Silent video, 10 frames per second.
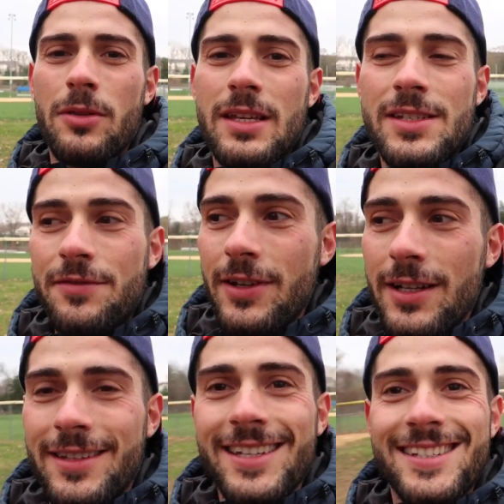This
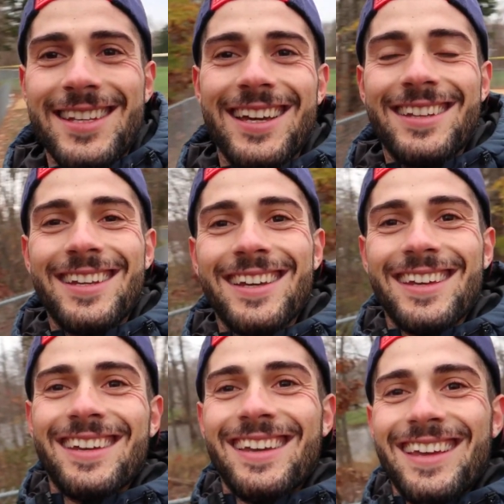field is that
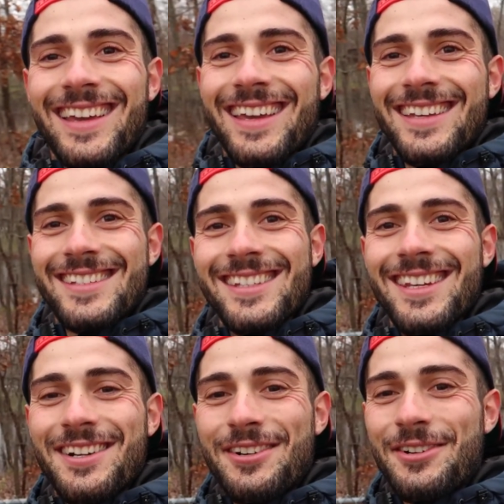it's
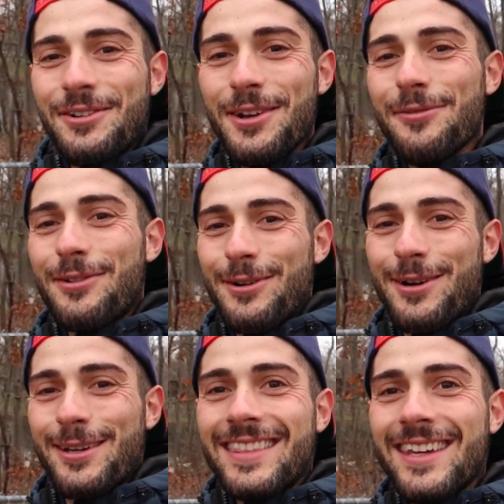near a river,
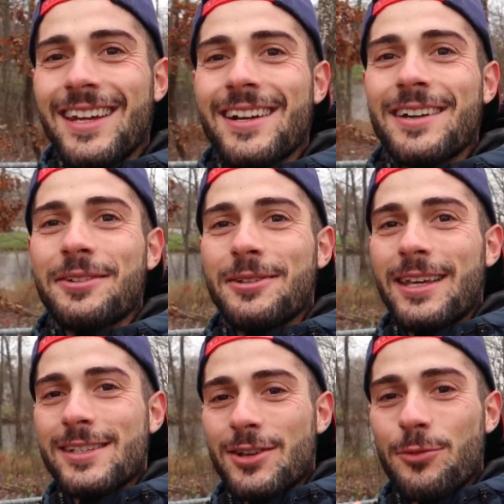and there I could
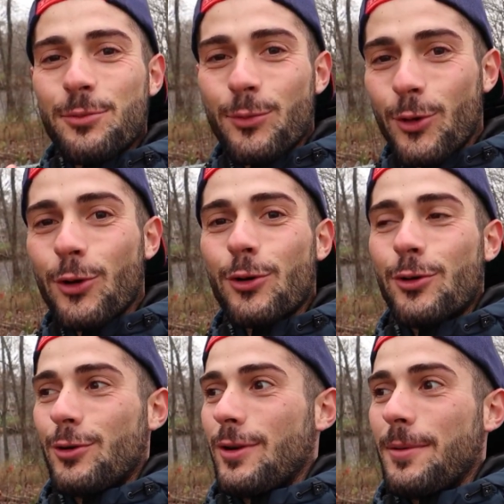take some
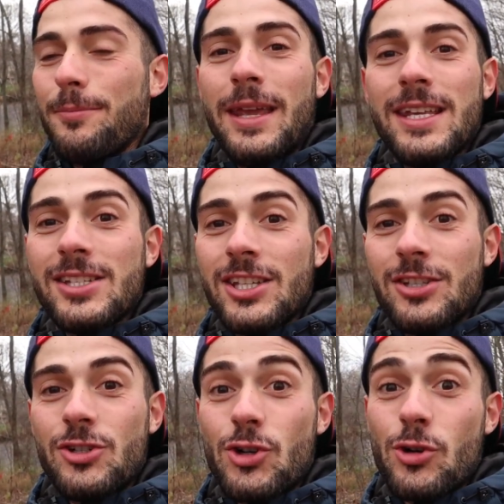more
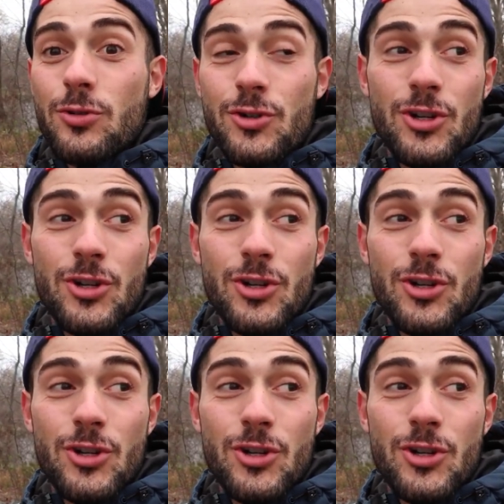amazing drone